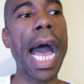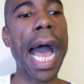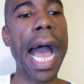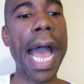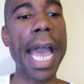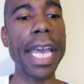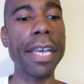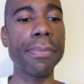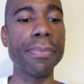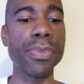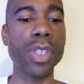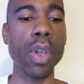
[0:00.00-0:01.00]

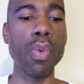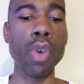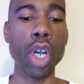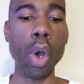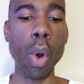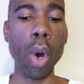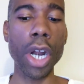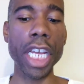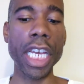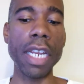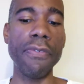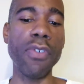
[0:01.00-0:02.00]
I
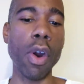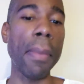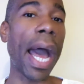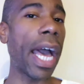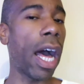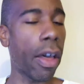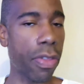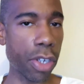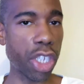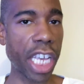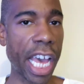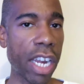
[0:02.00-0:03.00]
recorded for my
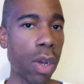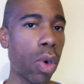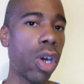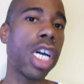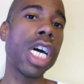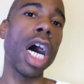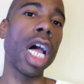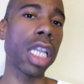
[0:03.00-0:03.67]
other channel